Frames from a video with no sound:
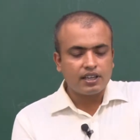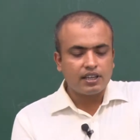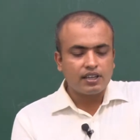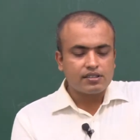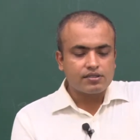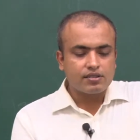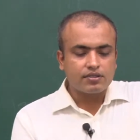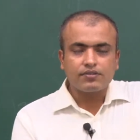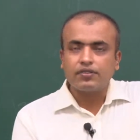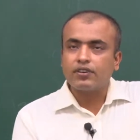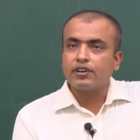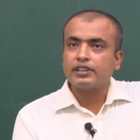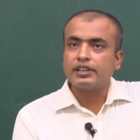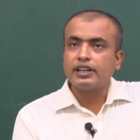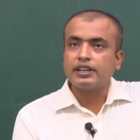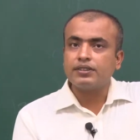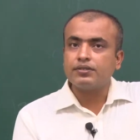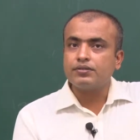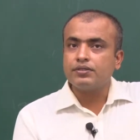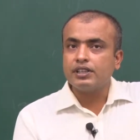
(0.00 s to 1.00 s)
So for
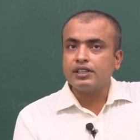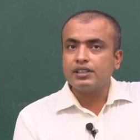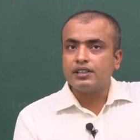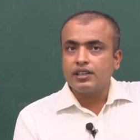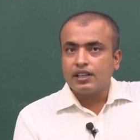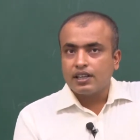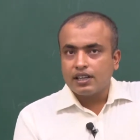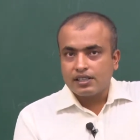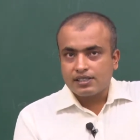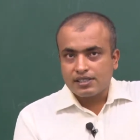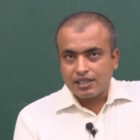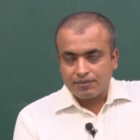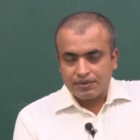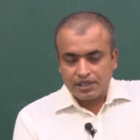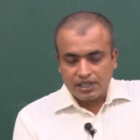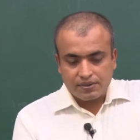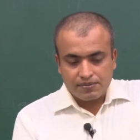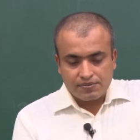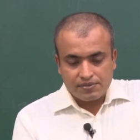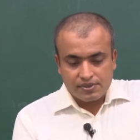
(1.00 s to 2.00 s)
that, you need
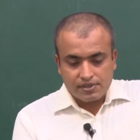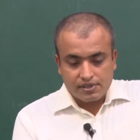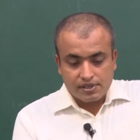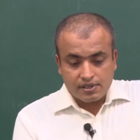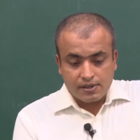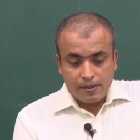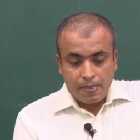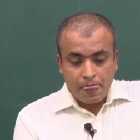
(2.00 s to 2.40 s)
sometimes